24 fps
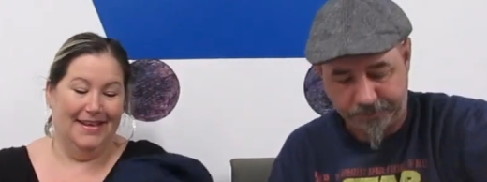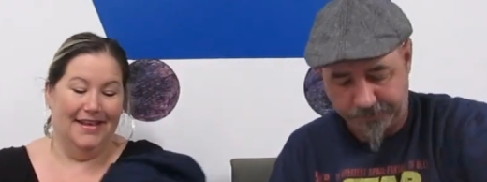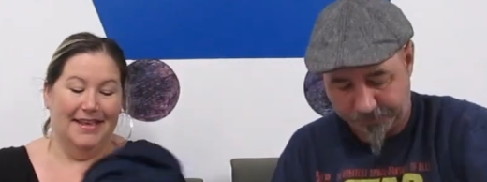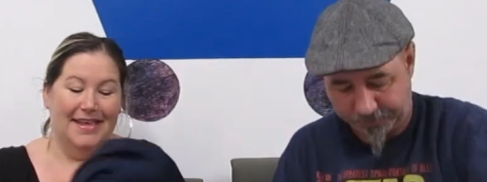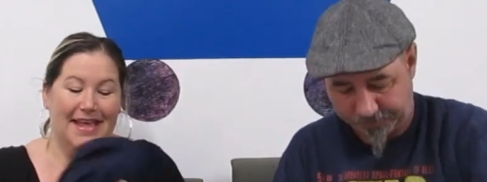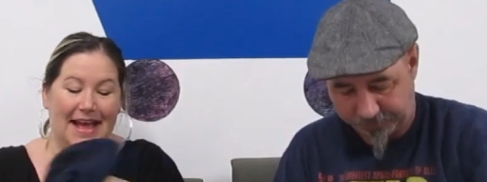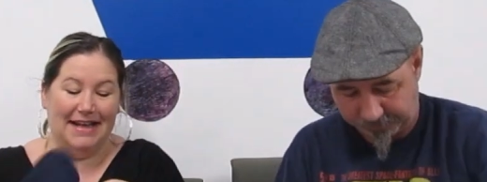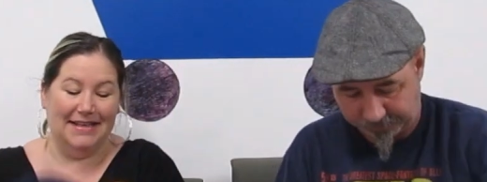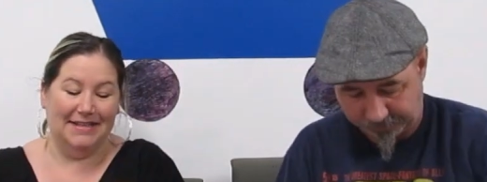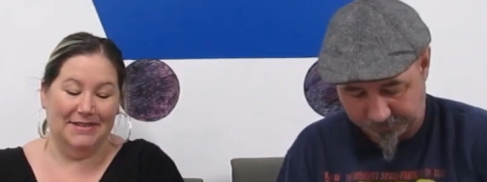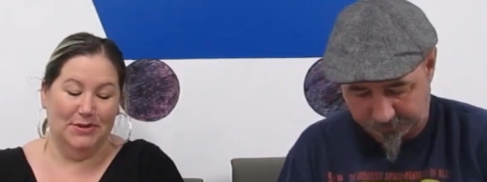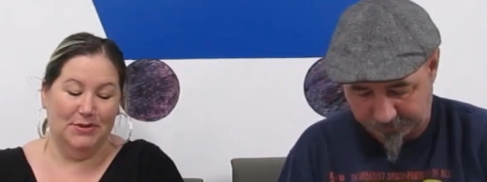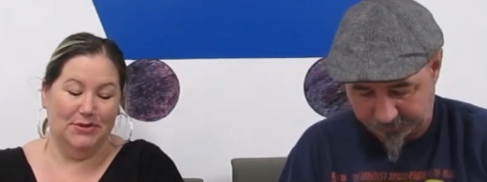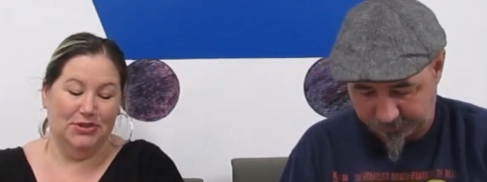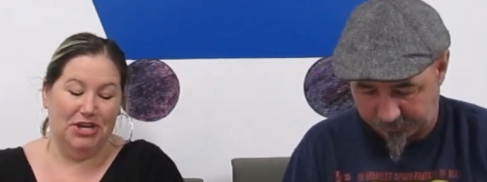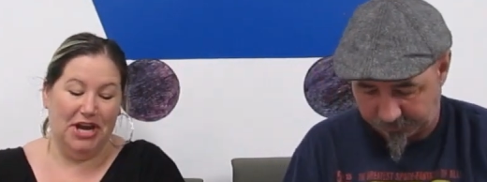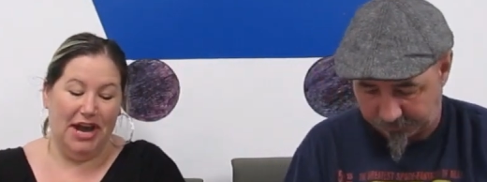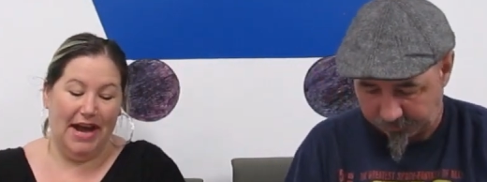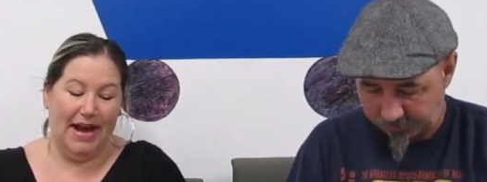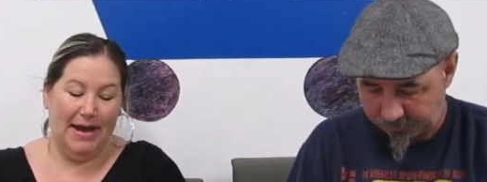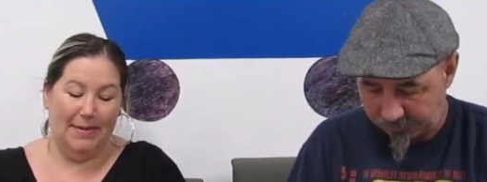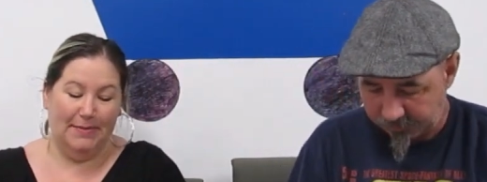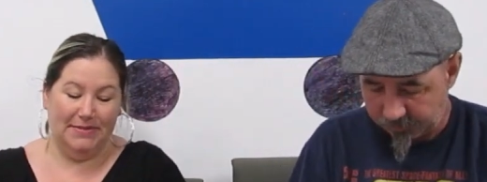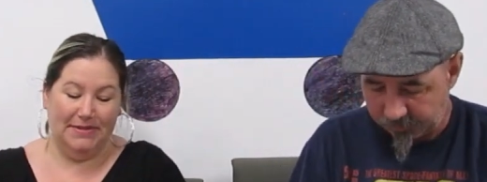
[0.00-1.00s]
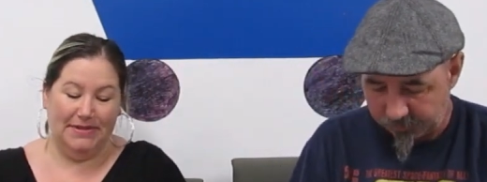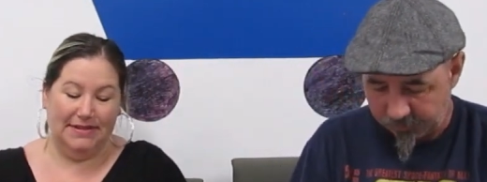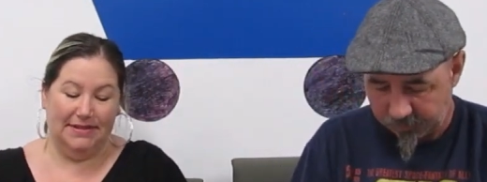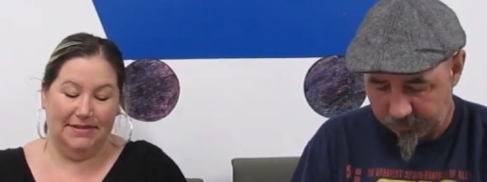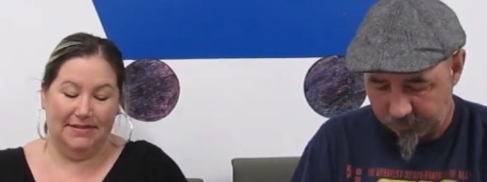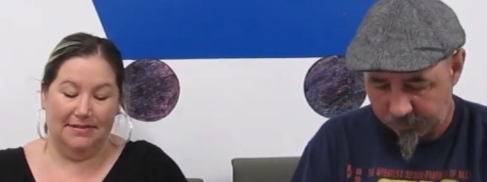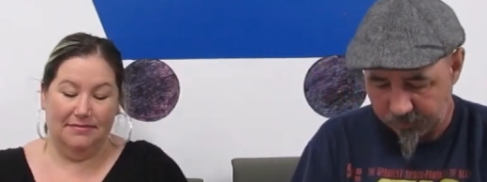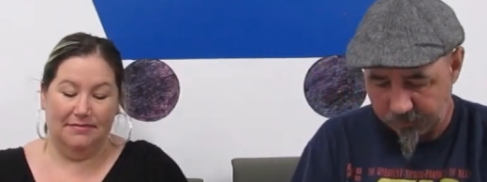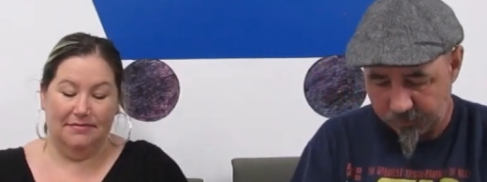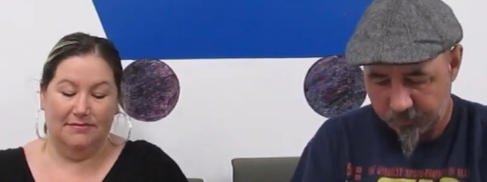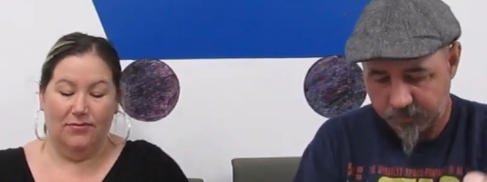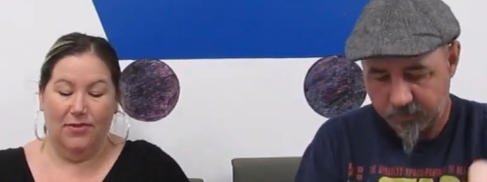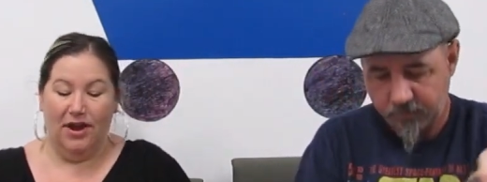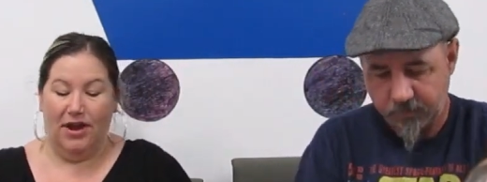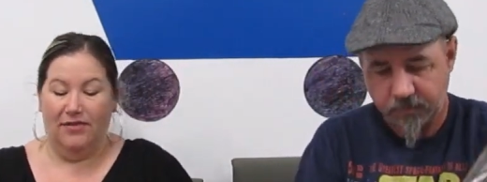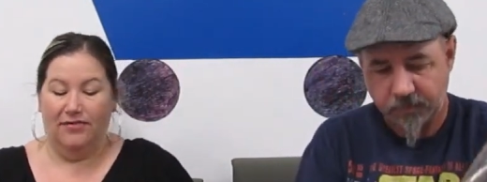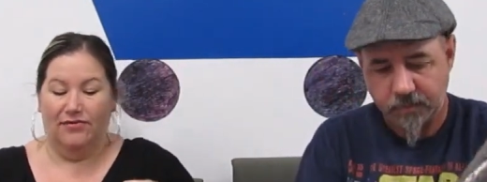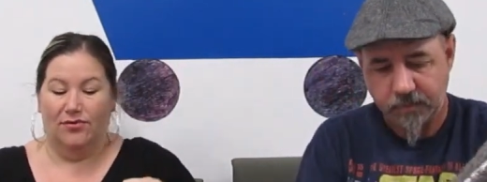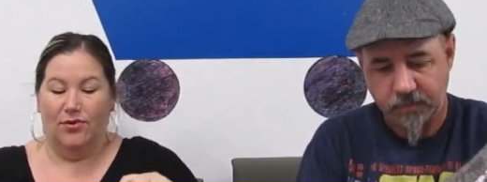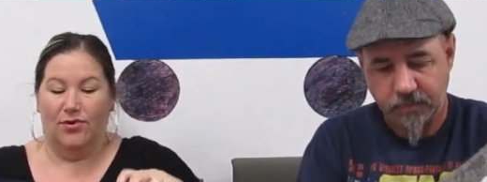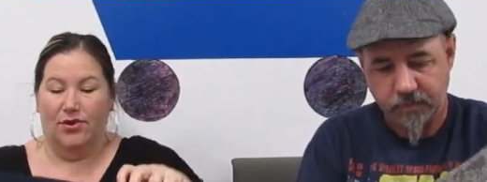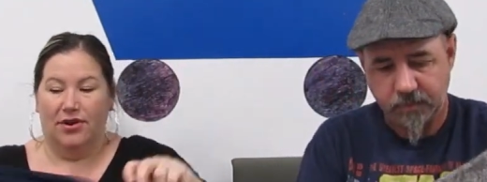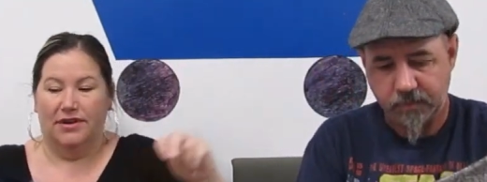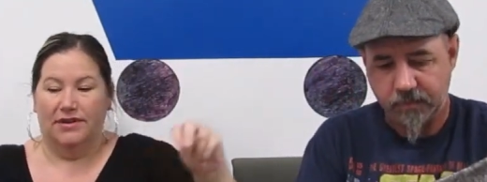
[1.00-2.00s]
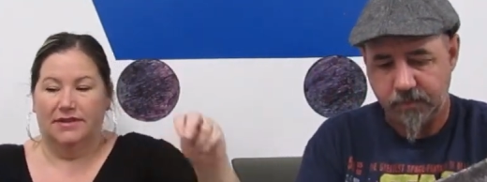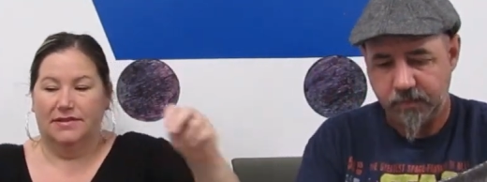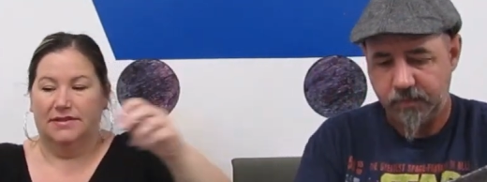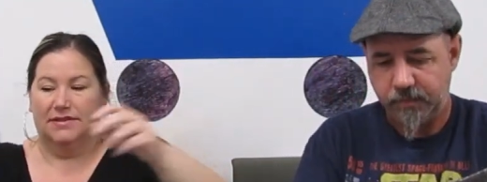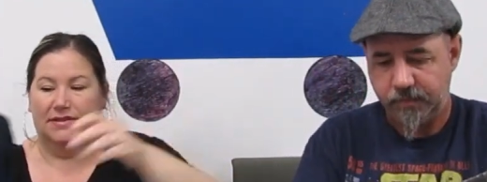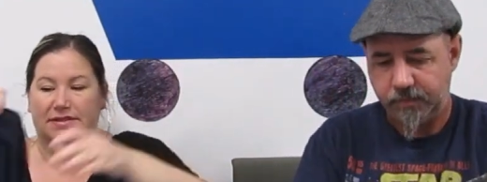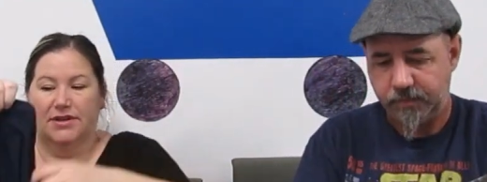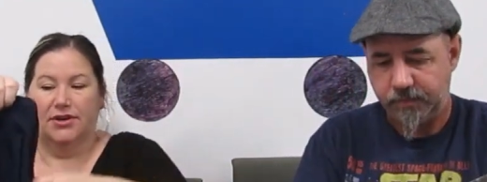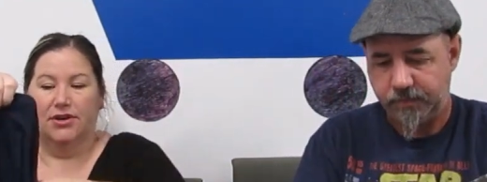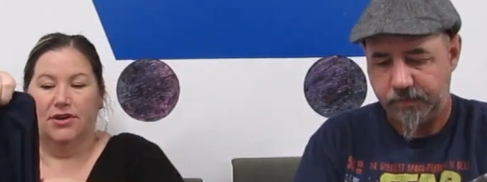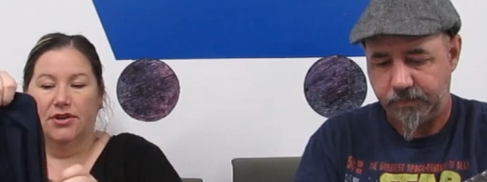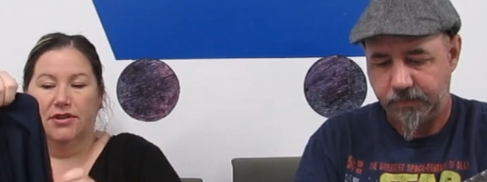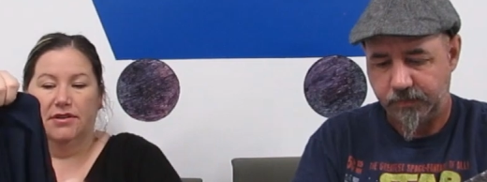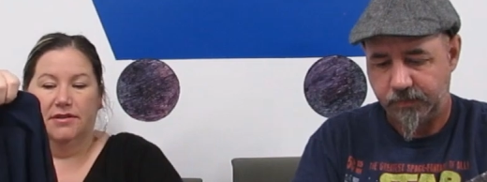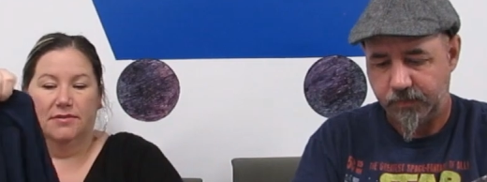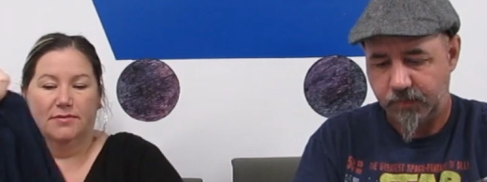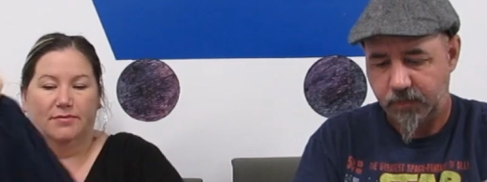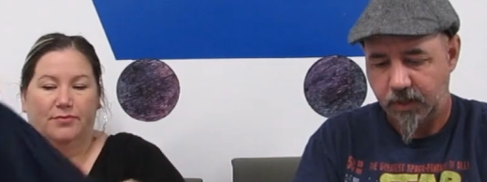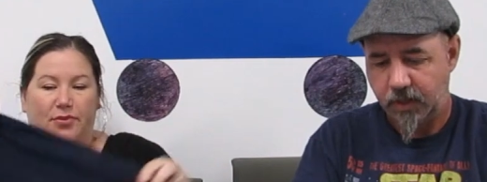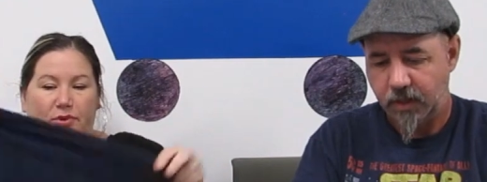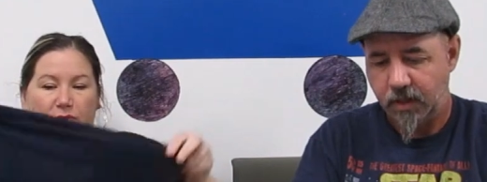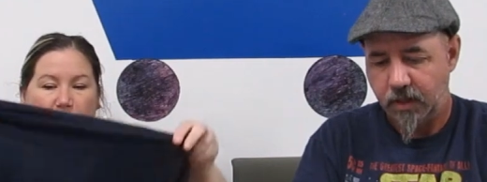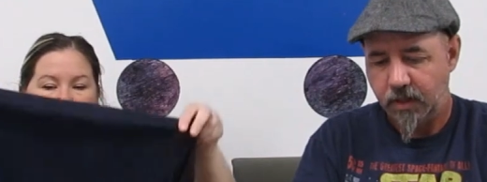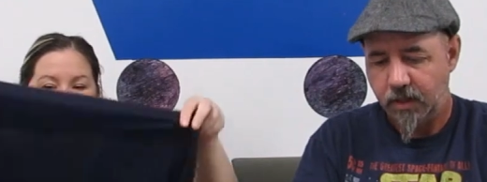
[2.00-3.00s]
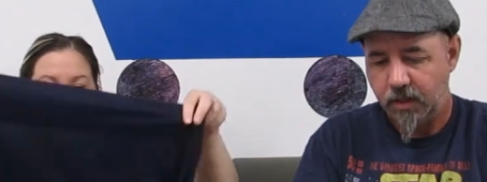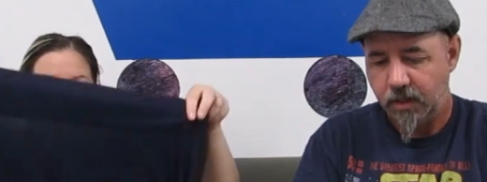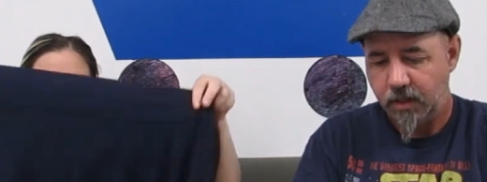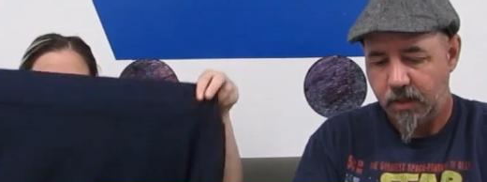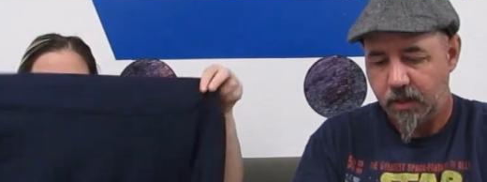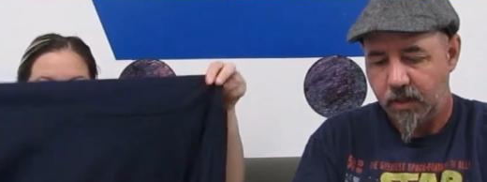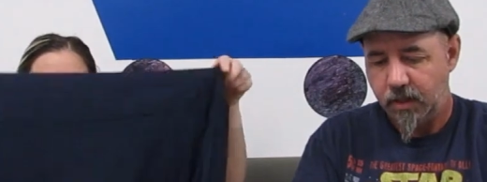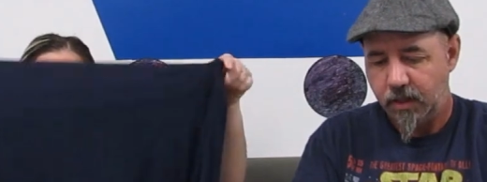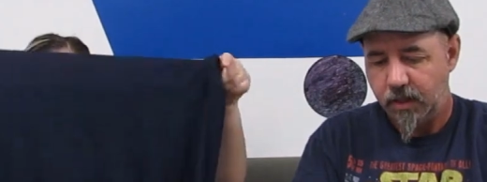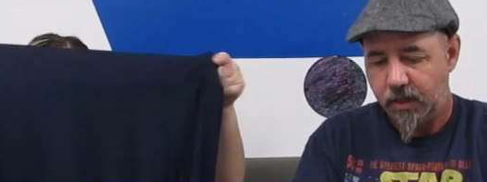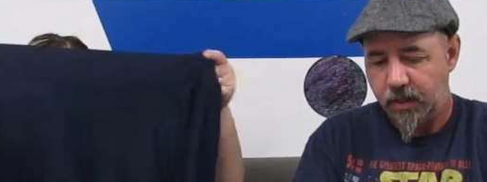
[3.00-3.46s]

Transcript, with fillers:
Speaker 1: Yeah, so chaps, Ralph Lauren skirt. Hold on.